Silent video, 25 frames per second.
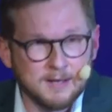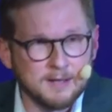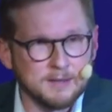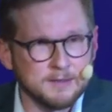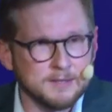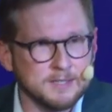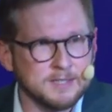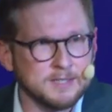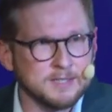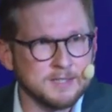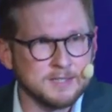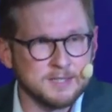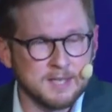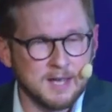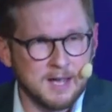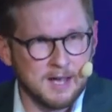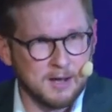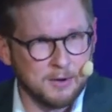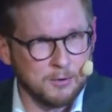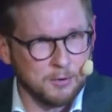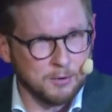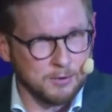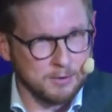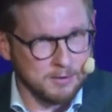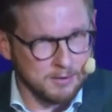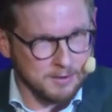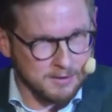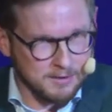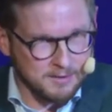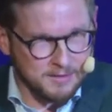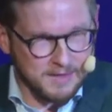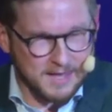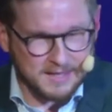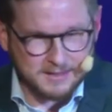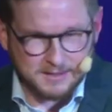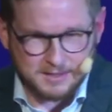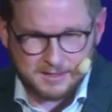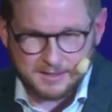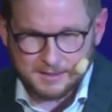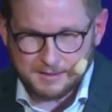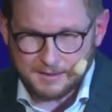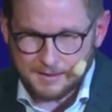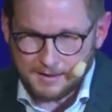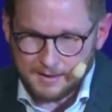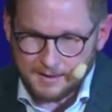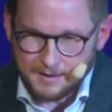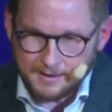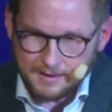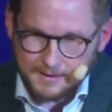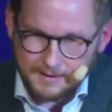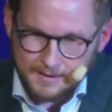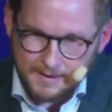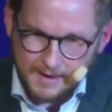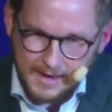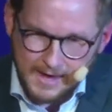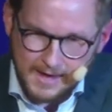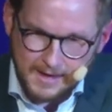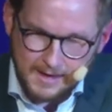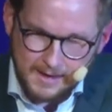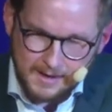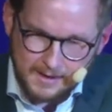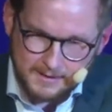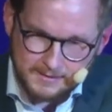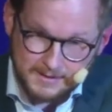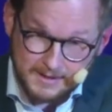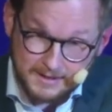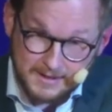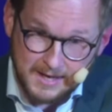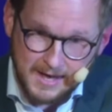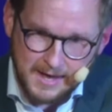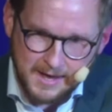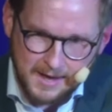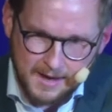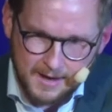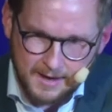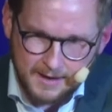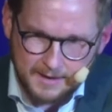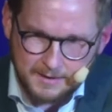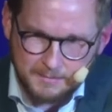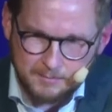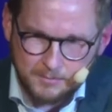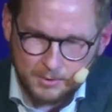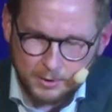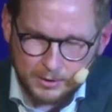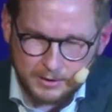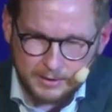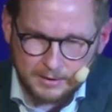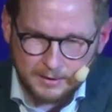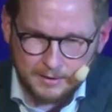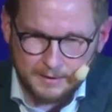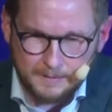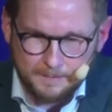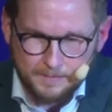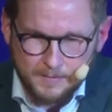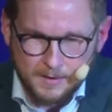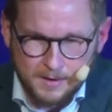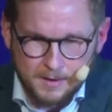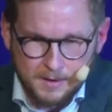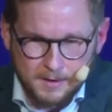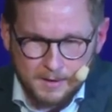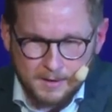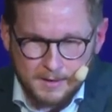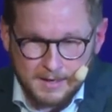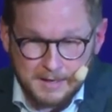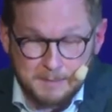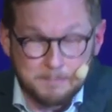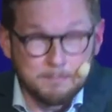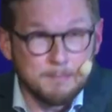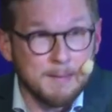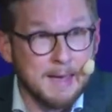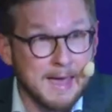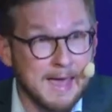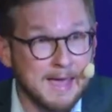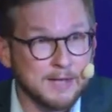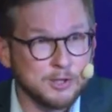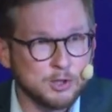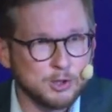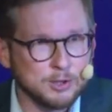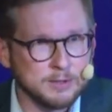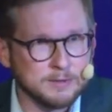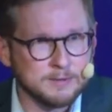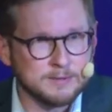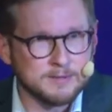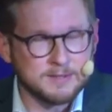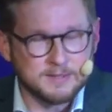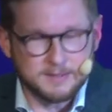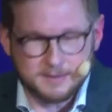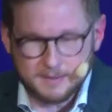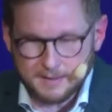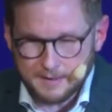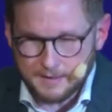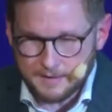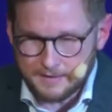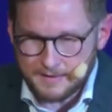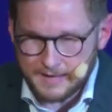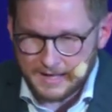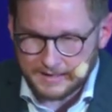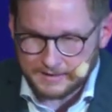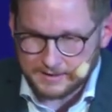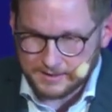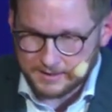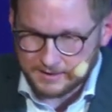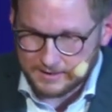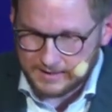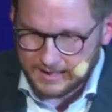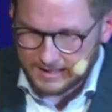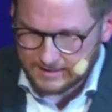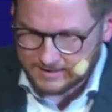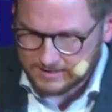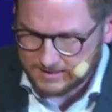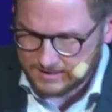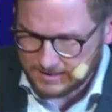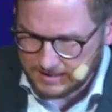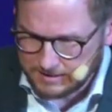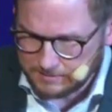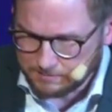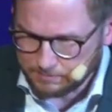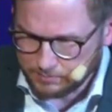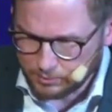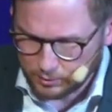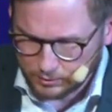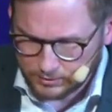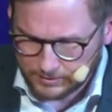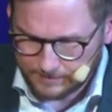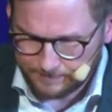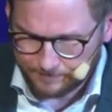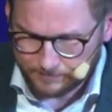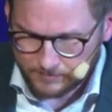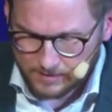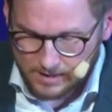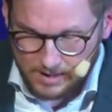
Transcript: This is how that, uh, a, that AI model imagines uh, that text input.